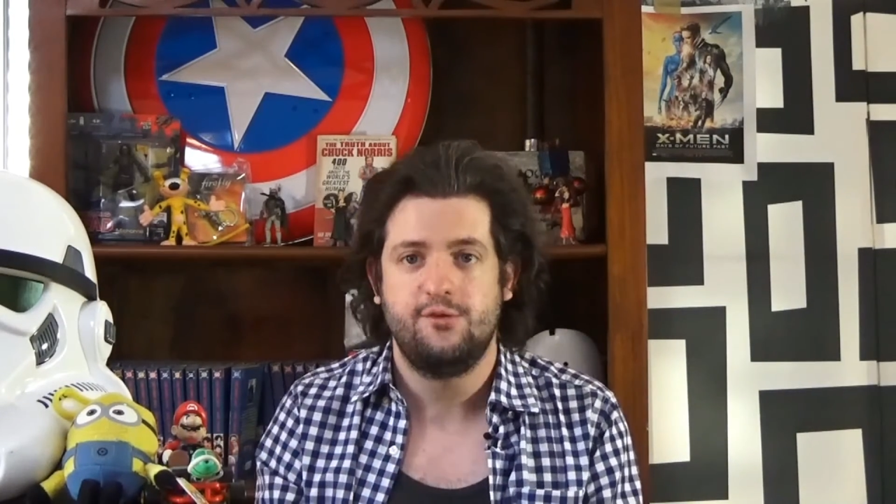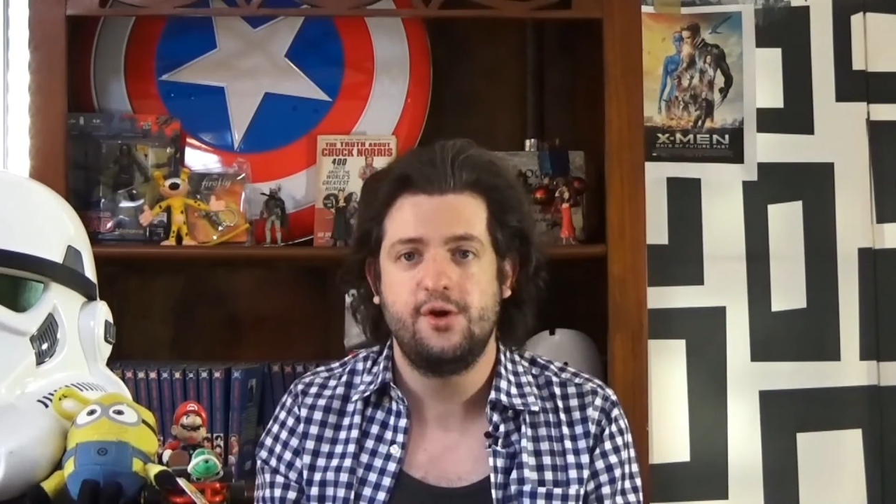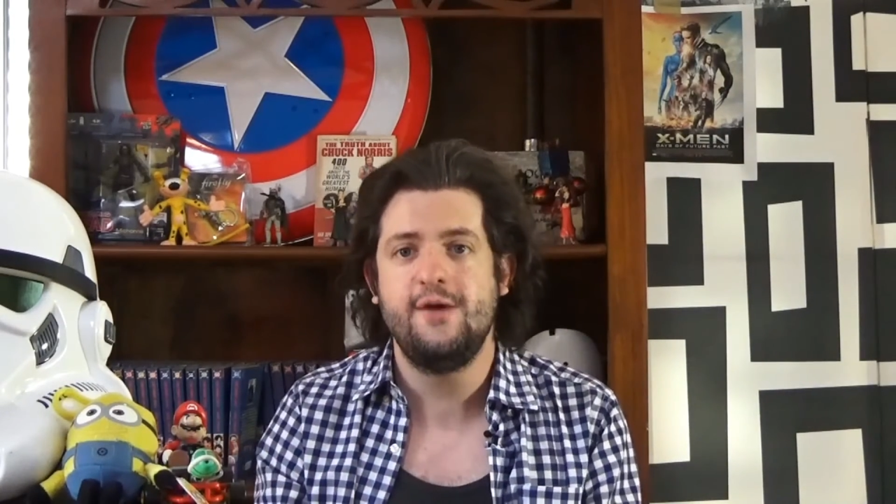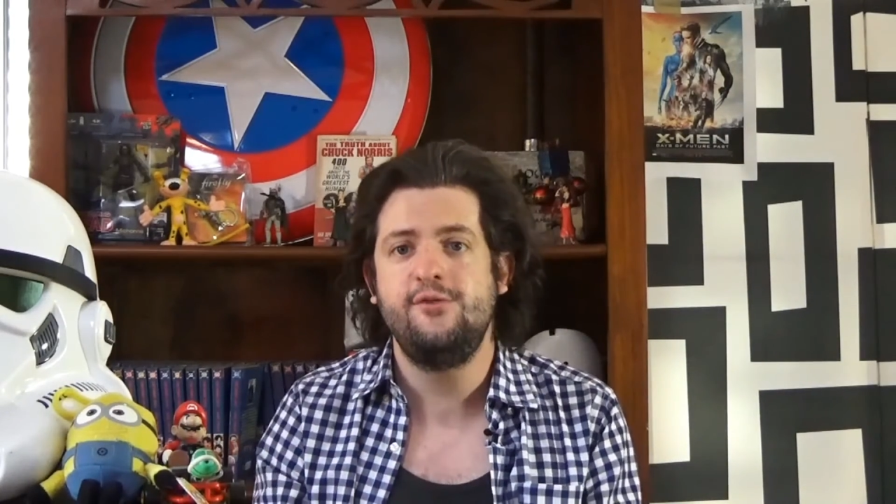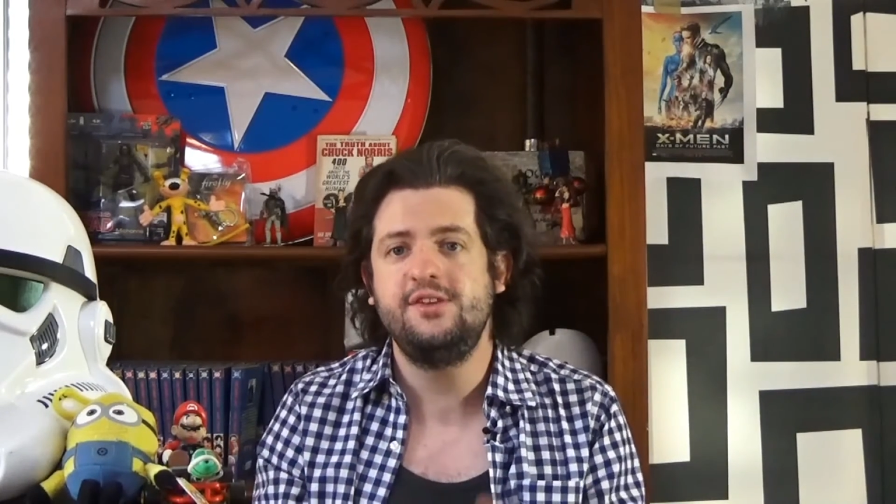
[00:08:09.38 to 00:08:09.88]
For
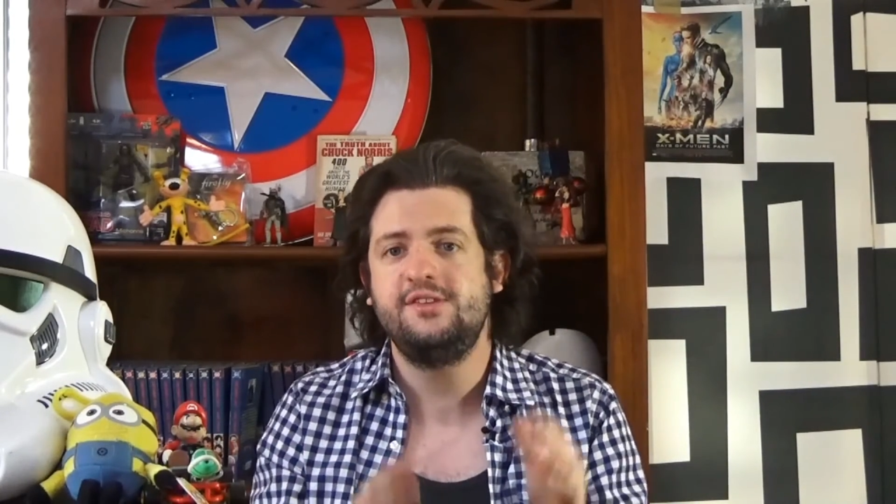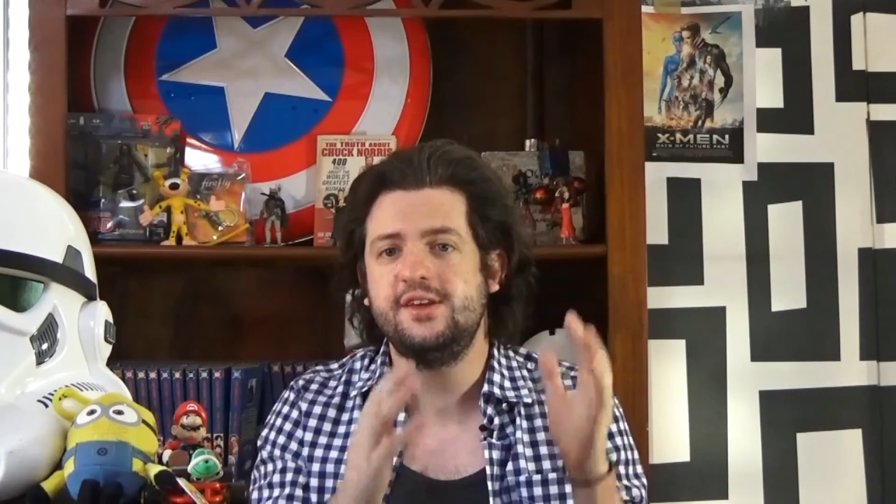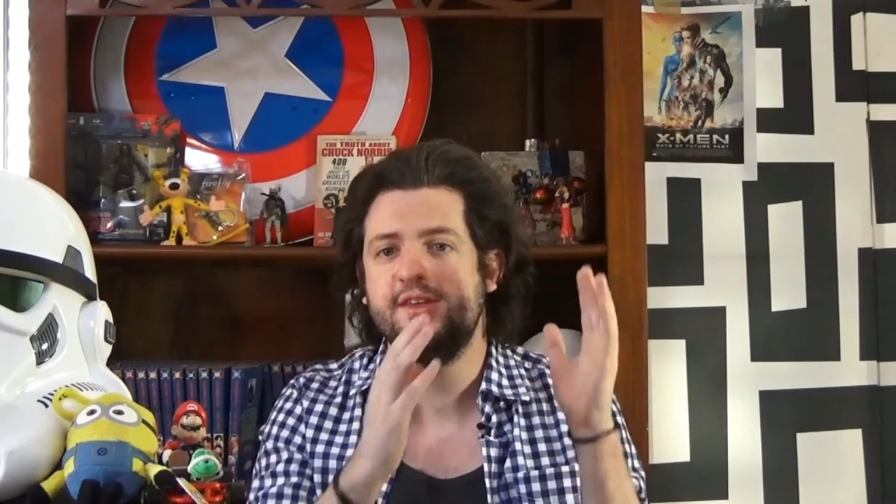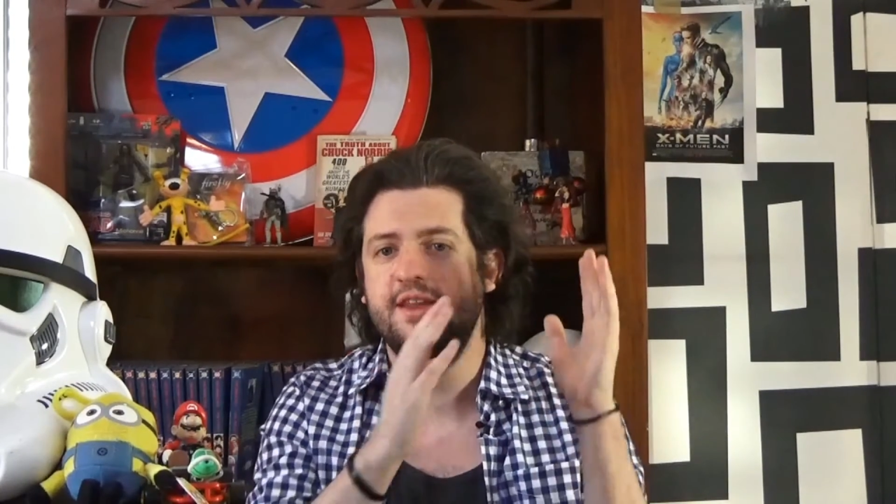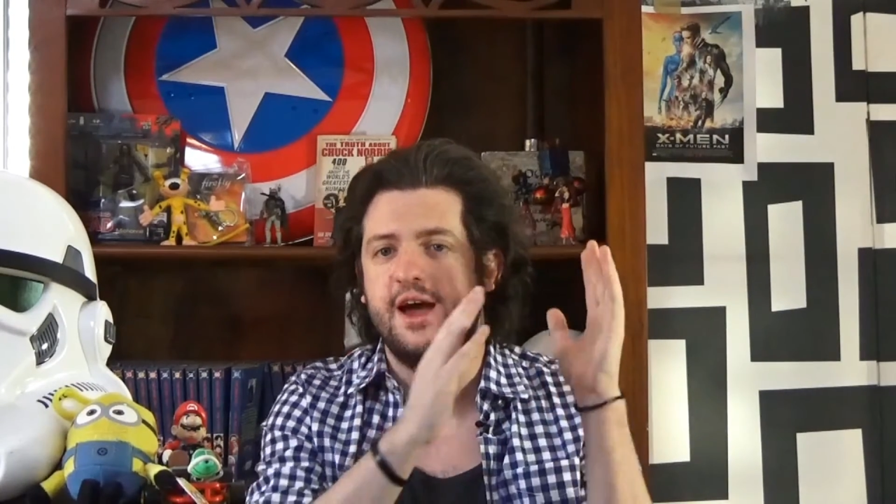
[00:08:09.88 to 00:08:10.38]
every
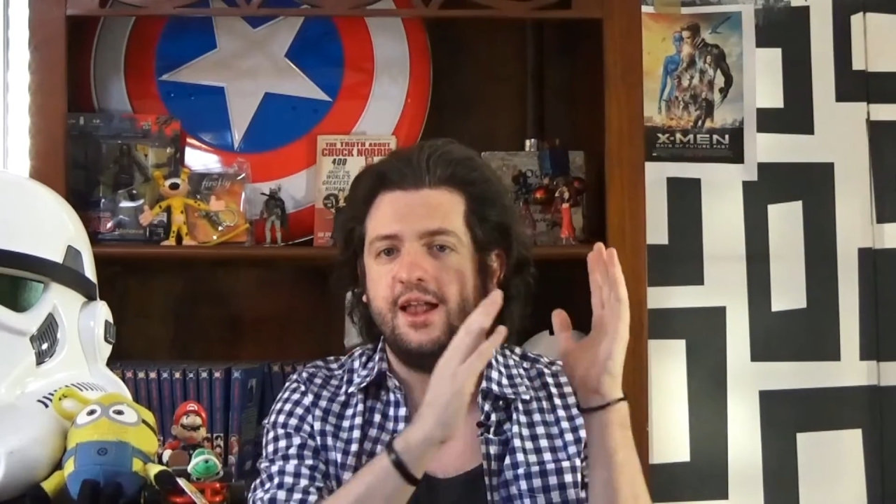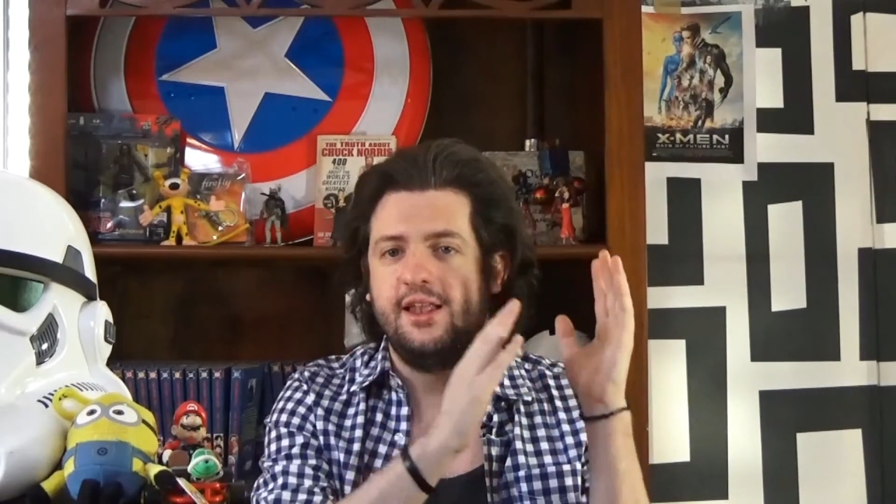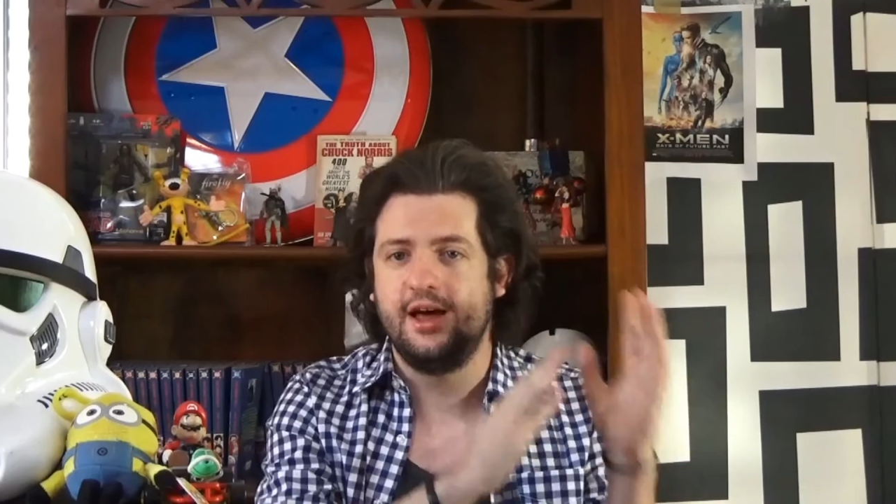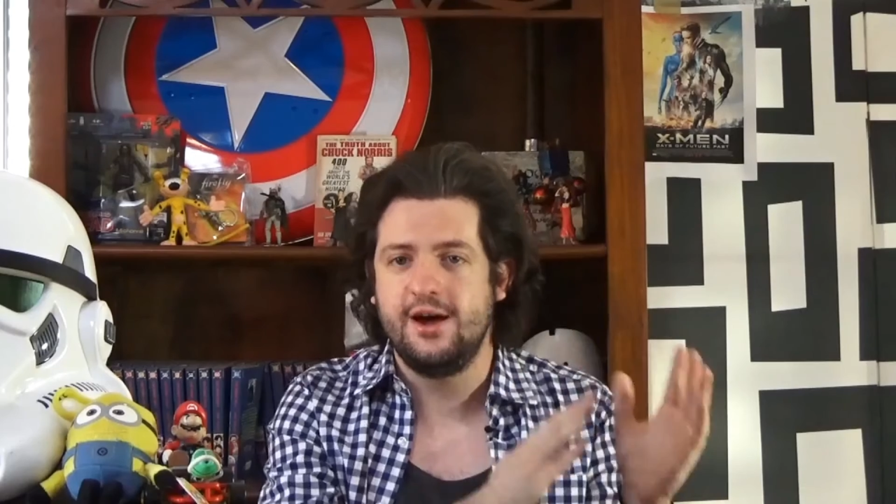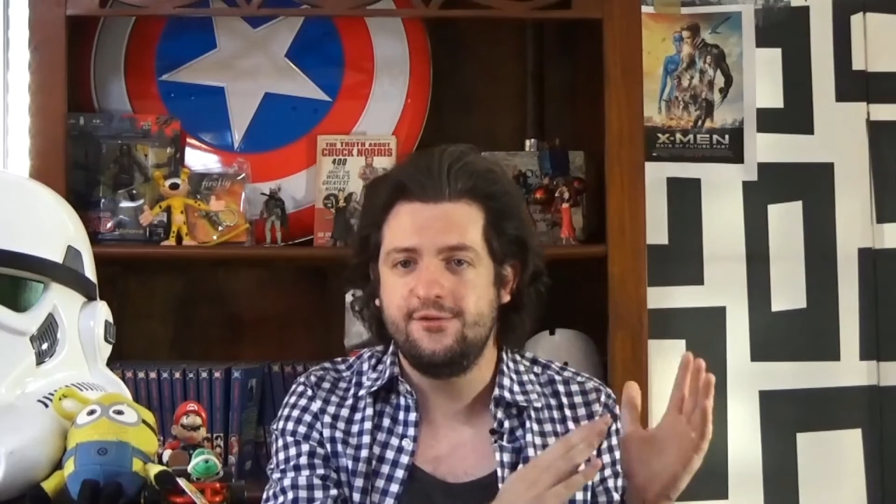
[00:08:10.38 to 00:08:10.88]
scene that I
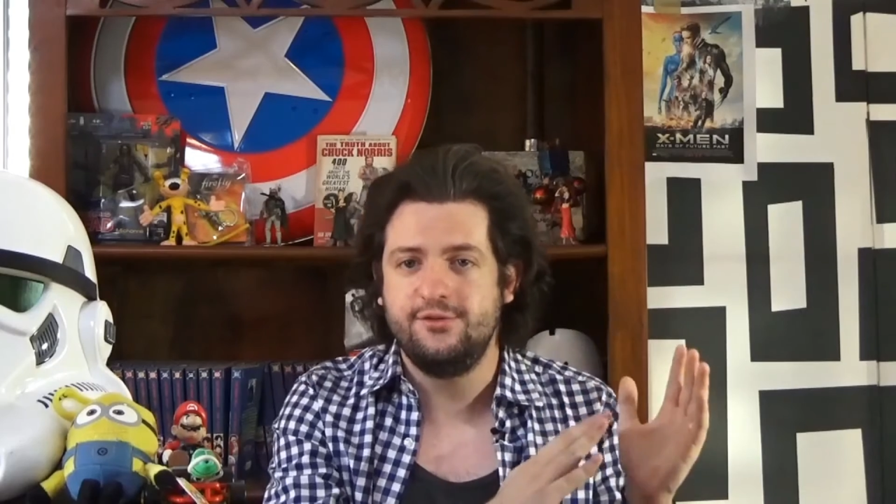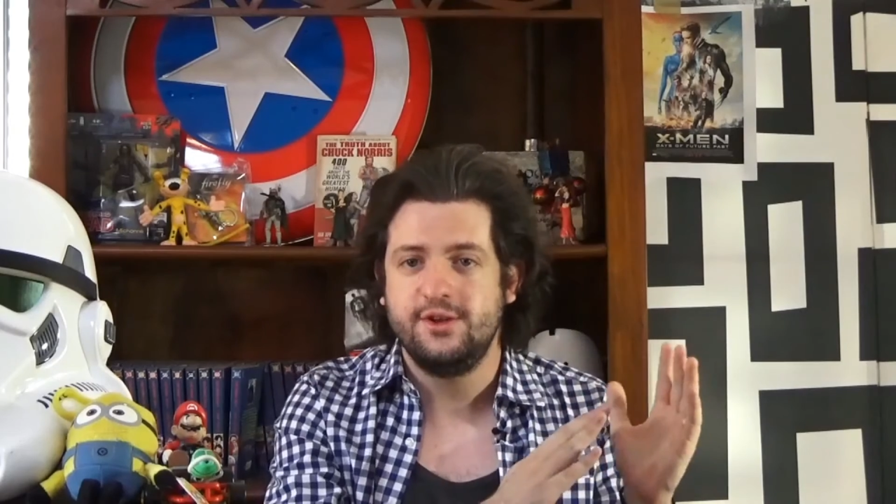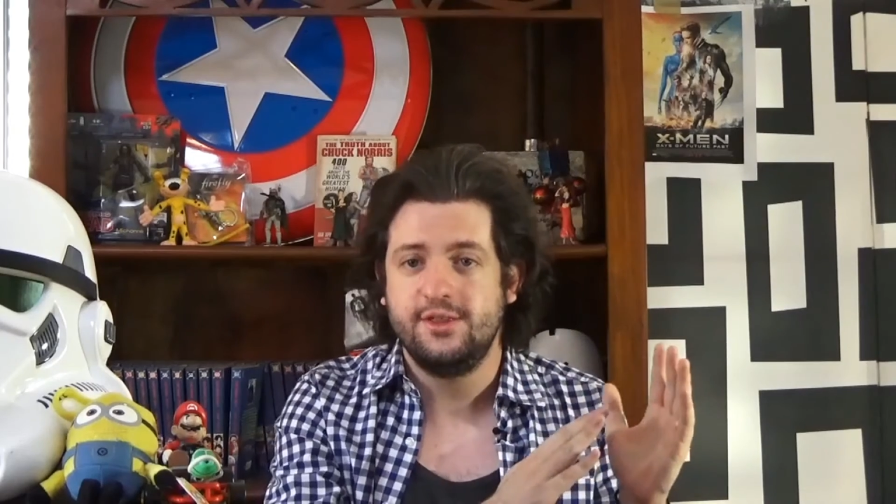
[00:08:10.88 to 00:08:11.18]
loved,